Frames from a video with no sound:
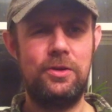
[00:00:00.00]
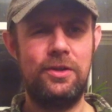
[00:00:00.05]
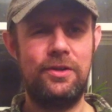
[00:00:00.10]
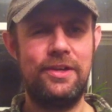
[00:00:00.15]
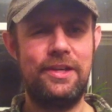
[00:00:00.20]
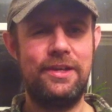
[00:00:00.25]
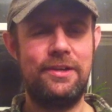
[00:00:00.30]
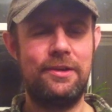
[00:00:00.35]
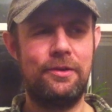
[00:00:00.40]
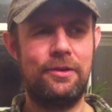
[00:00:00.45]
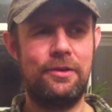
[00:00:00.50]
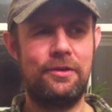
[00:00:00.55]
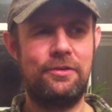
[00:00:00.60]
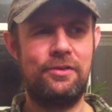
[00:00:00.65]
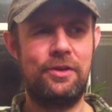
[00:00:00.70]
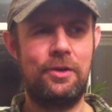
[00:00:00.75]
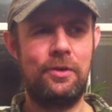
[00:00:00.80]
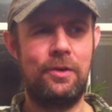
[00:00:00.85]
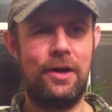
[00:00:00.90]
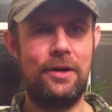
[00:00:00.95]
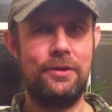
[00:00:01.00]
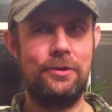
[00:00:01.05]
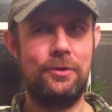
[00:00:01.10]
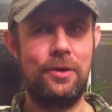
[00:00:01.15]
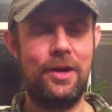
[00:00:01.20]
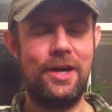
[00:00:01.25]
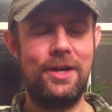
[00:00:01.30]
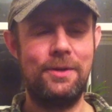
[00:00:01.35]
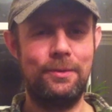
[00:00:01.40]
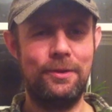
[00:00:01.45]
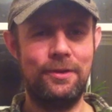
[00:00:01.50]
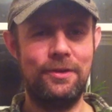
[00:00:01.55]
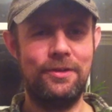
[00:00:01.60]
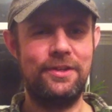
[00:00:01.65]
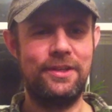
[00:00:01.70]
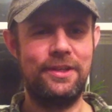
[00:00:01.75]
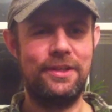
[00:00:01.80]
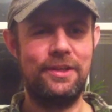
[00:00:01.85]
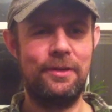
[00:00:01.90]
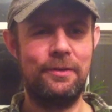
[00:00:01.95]
oh, Coleco, they're so
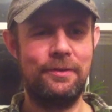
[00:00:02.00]
uncredible.